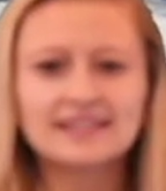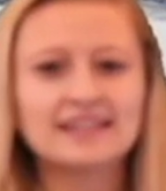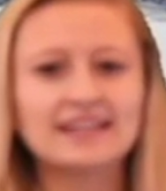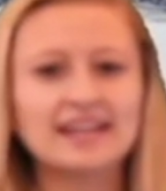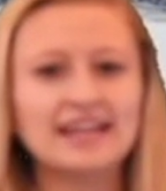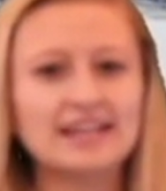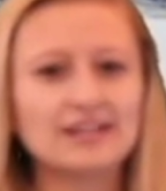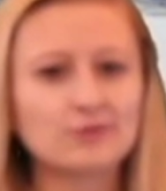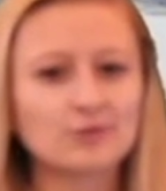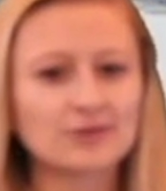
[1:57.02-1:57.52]

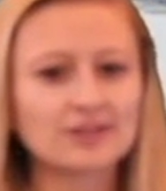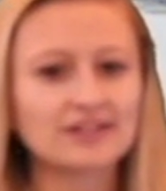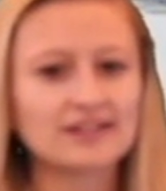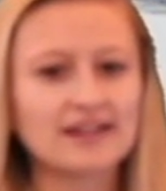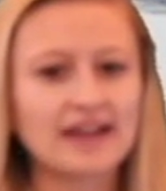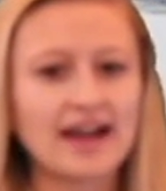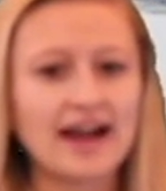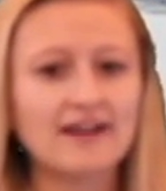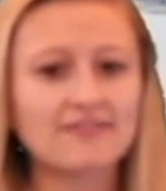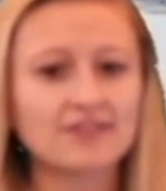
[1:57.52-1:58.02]
In order
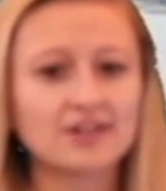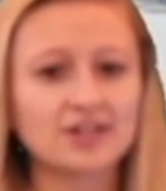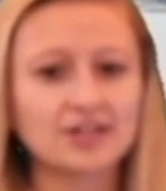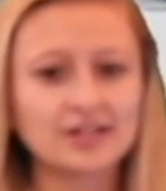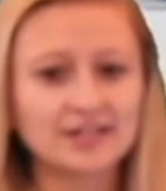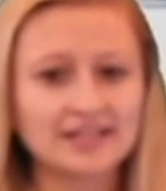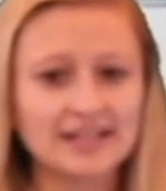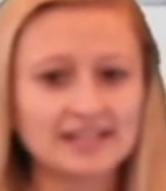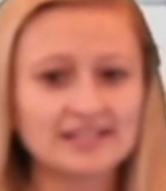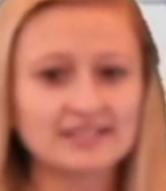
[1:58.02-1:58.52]
to have a
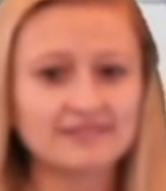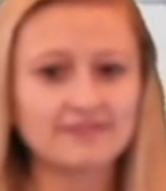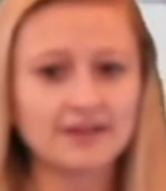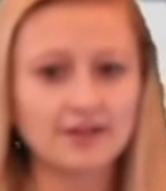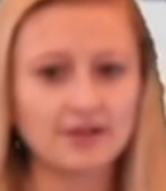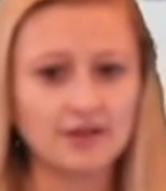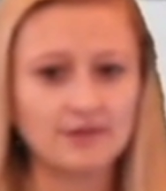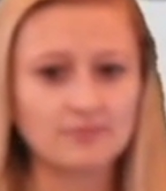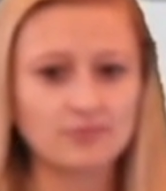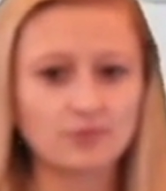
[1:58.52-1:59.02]
hurricane
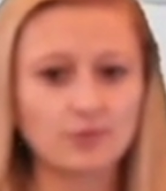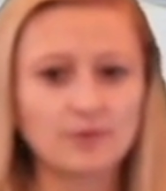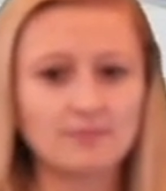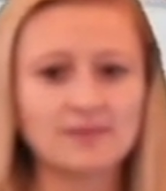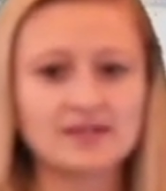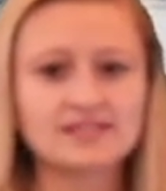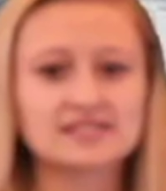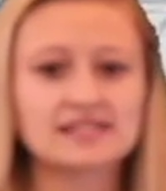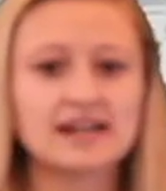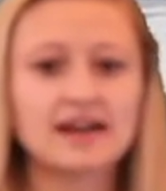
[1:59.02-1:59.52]
develop, we
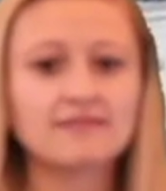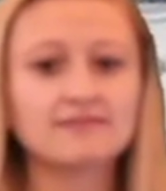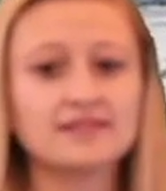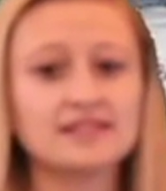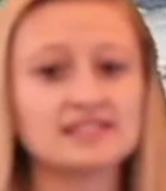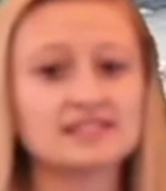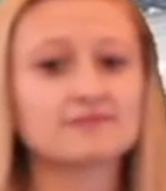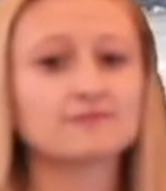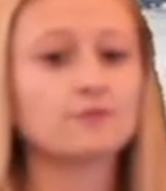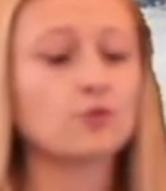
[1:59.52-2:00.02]
must have
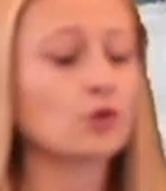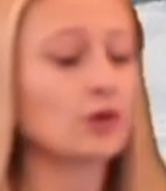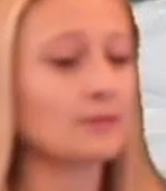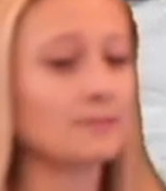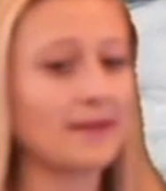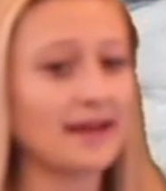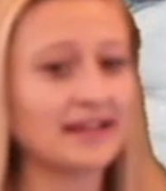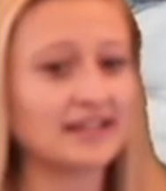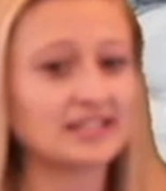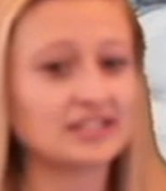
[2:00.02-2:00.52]
these four
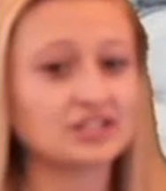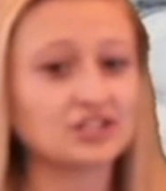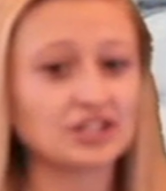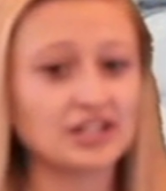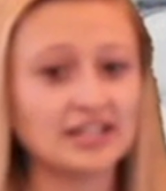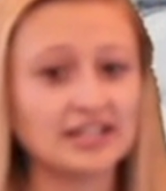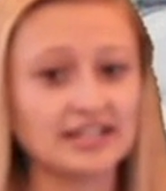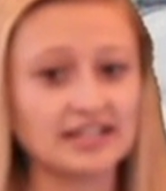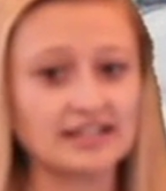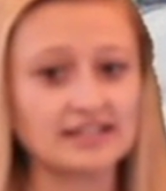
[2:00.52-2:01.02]
main
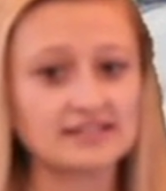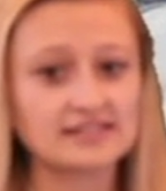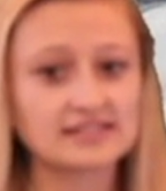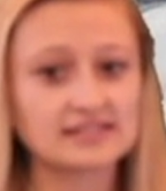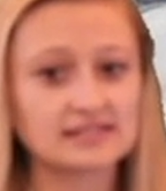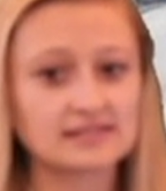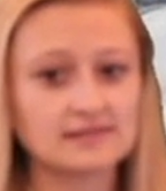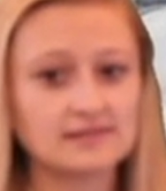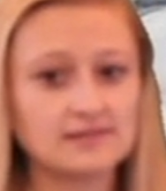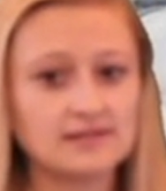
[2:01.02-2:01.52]

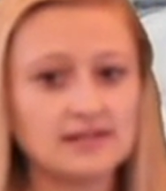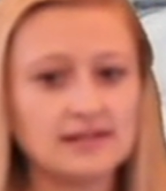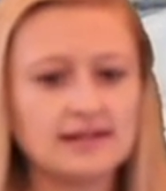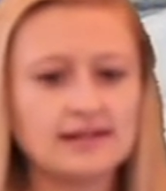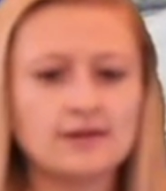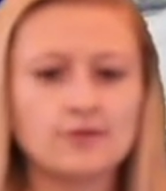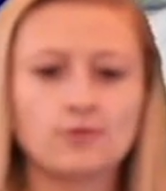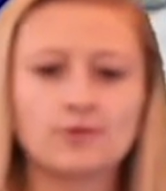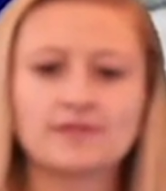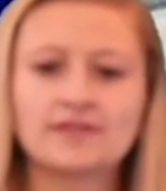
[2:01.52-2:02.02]
ingredients.
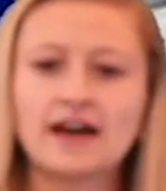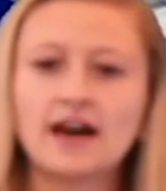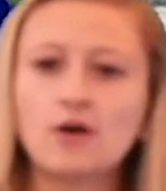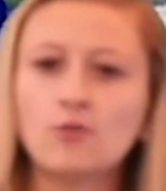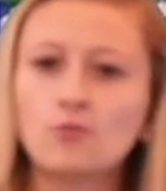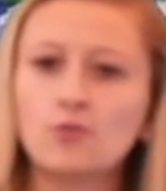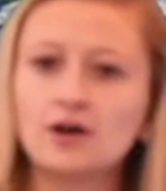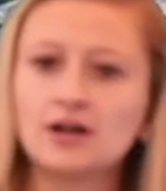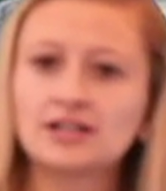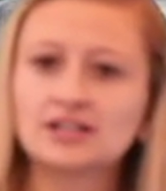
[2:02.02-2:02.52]

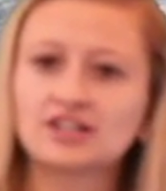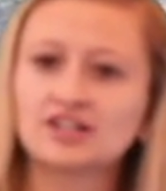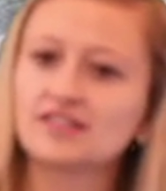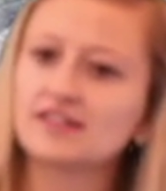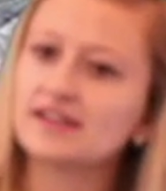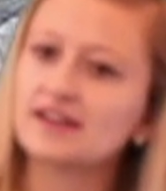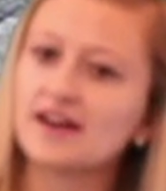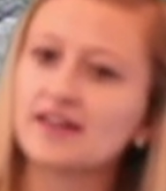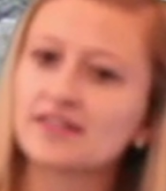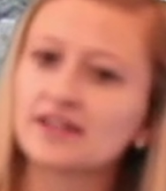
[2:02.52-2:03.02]
Without one or
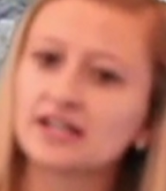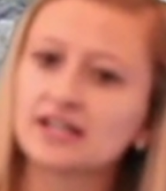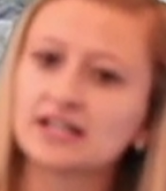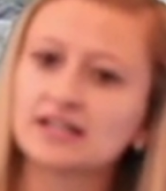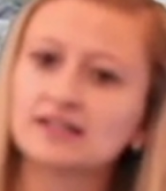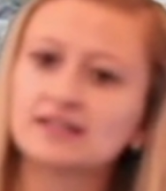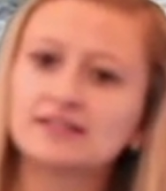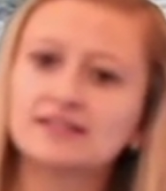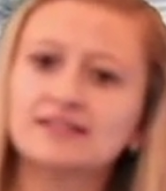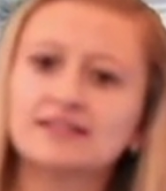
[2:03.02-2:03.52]
the other,
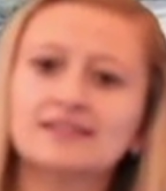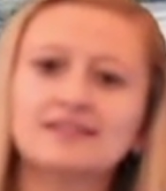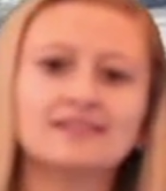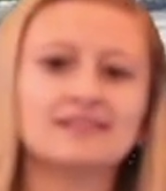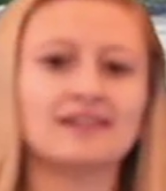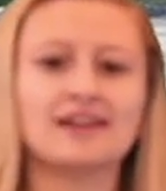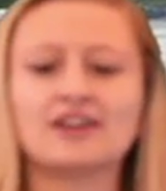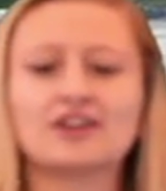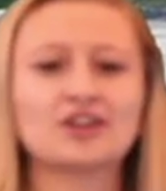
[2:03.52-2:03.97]
a